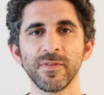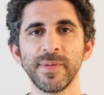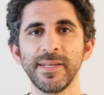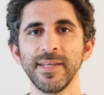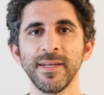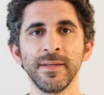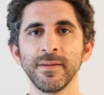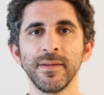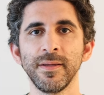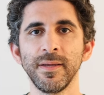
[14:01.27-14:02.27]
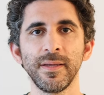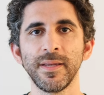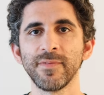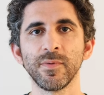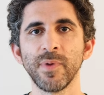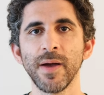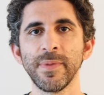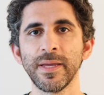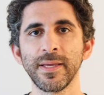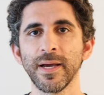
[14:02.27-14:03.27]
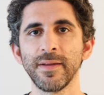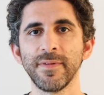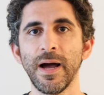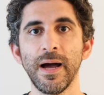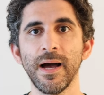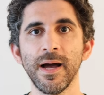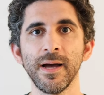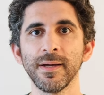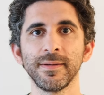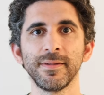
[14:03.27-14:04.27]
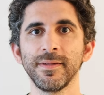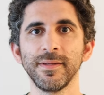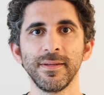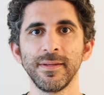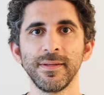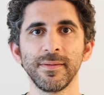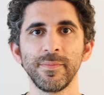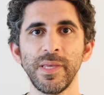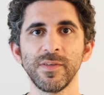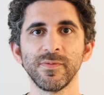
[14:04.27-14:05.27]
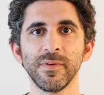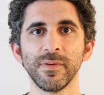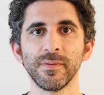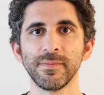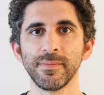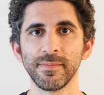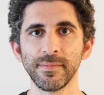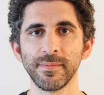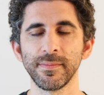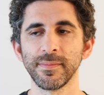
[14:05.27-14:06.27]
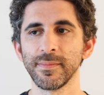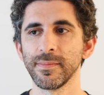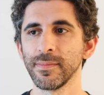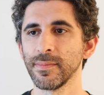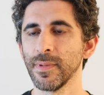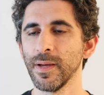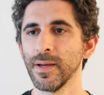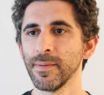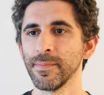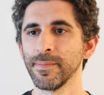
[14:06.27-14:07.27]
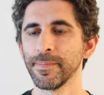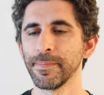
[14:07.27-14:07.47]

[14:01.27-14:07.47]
for me didn't never brought me any kind of aha peaceful um,